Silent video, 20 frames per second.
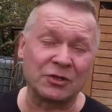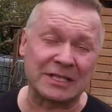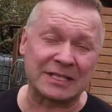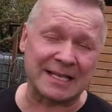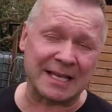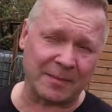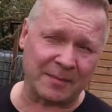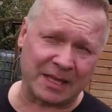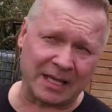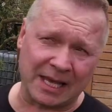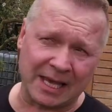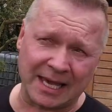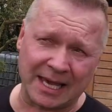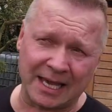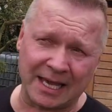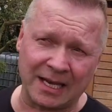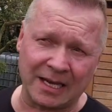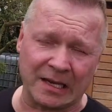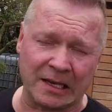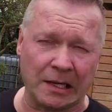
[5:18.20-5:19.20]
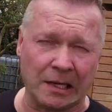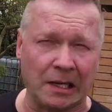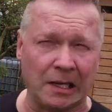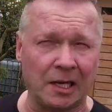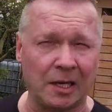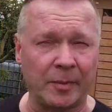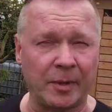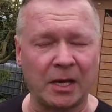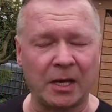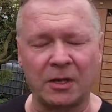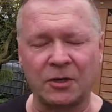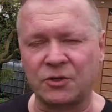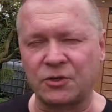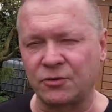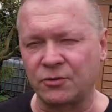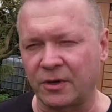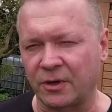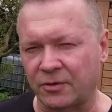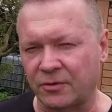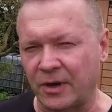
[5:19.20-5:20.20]
do the same thing again in about
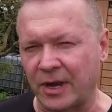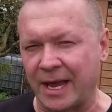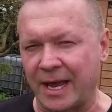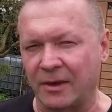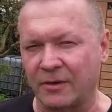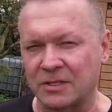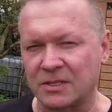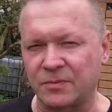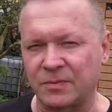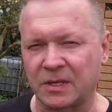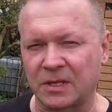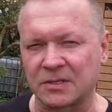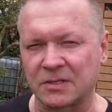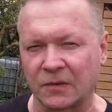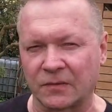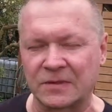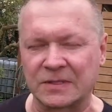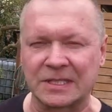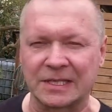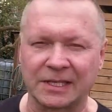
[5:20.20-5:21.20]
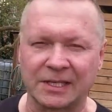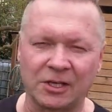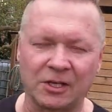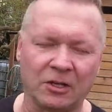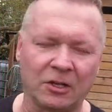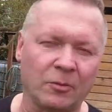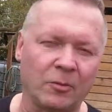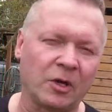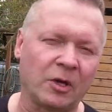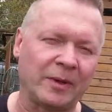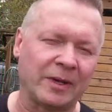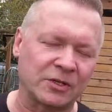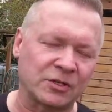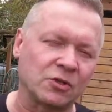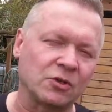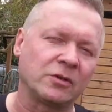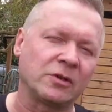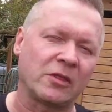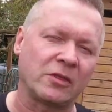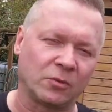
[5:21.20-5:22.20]
2 or 3 hours. Because obviously, you know, you want to make
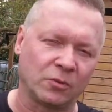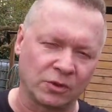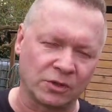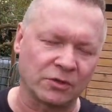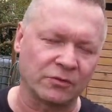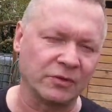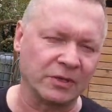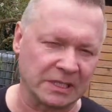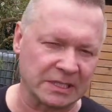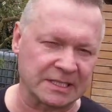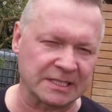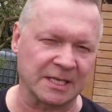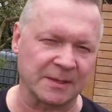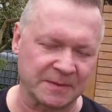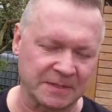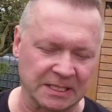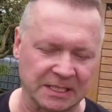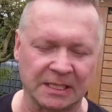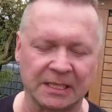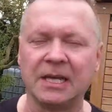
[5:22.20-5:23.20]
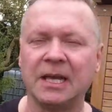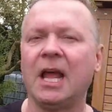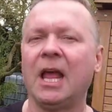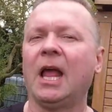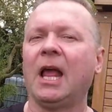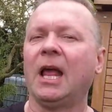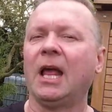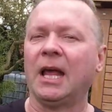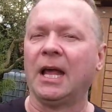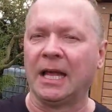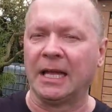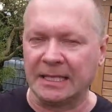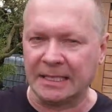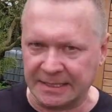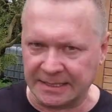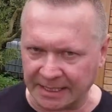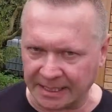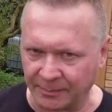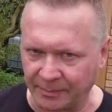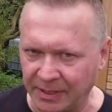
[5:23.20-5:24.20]
sure that the water really seeps in
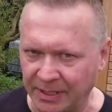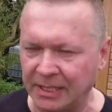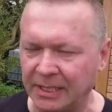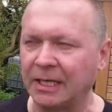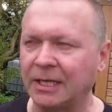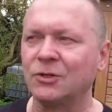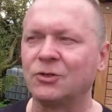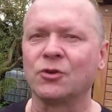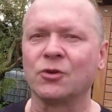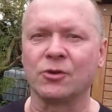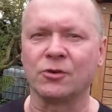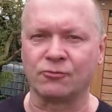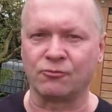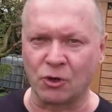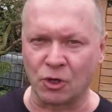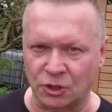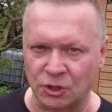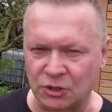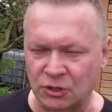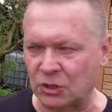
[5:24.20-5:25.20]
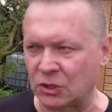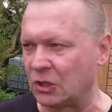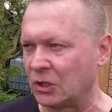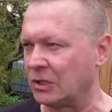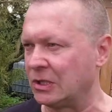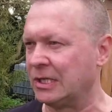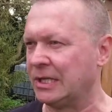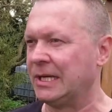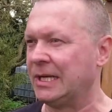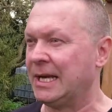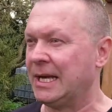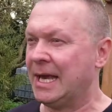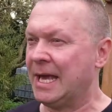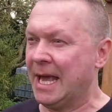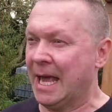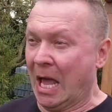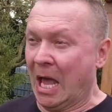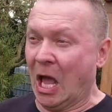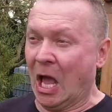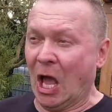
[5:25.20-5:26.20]
deep into the roots.
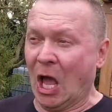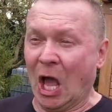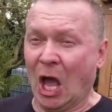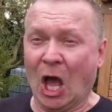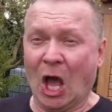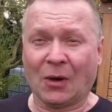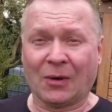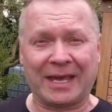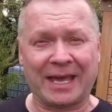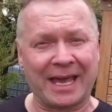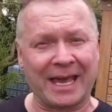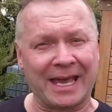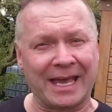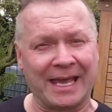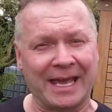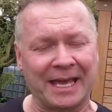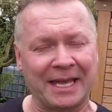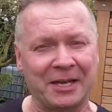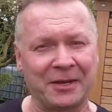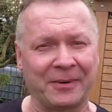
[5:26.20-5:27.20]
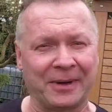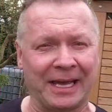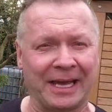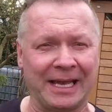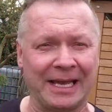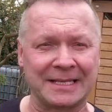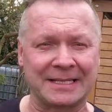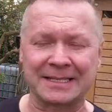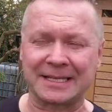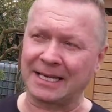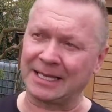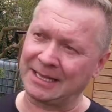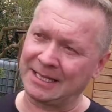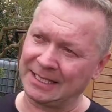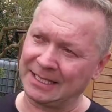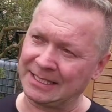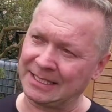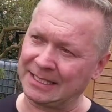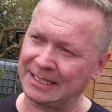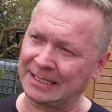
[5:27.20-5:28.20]
Okay, anyway, let's get
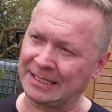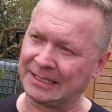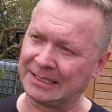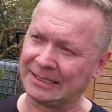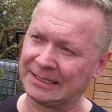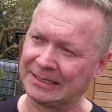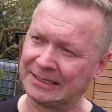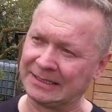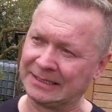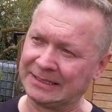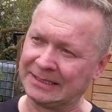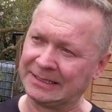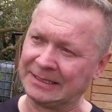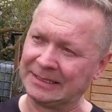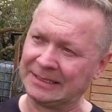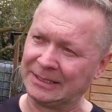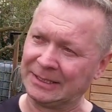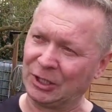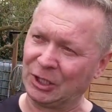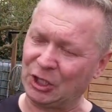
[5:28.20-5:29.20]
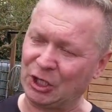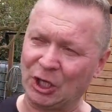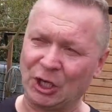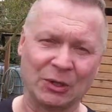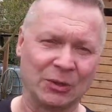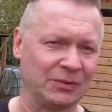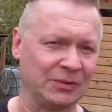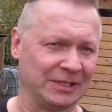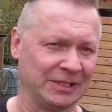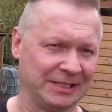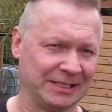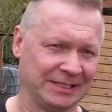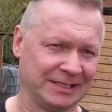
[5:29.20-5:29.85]
the cone.